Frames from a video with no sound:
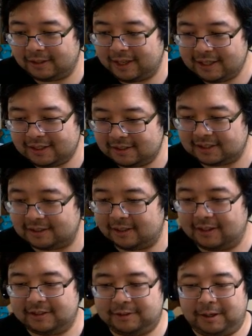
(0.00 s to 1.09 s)
guest as long
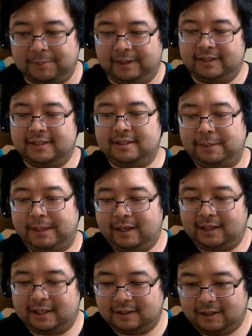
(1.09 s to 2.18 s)
as you are participating.
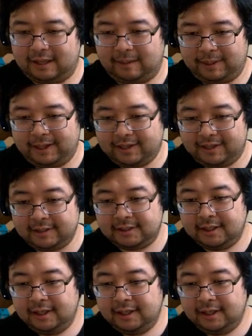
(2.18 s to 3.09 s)
That's all that matters.